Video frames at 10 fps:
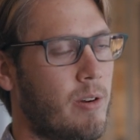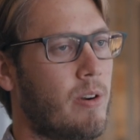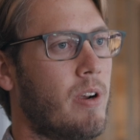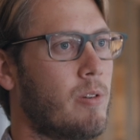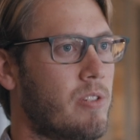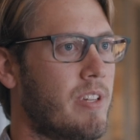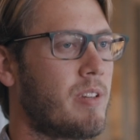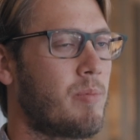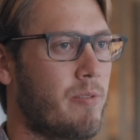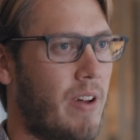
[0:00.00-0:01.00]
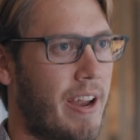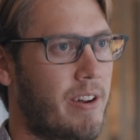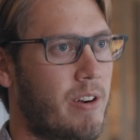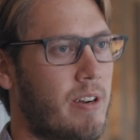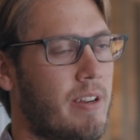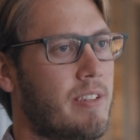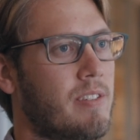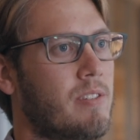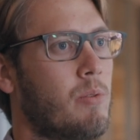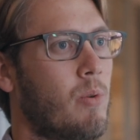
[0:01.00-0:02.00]
your hosting provider
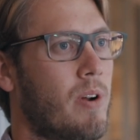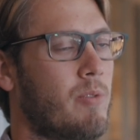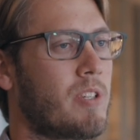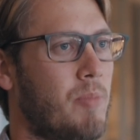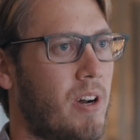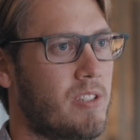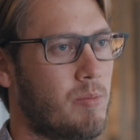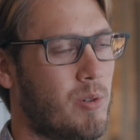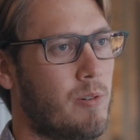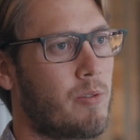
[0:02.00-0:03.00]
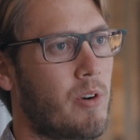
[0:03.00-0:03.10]
is the one responsible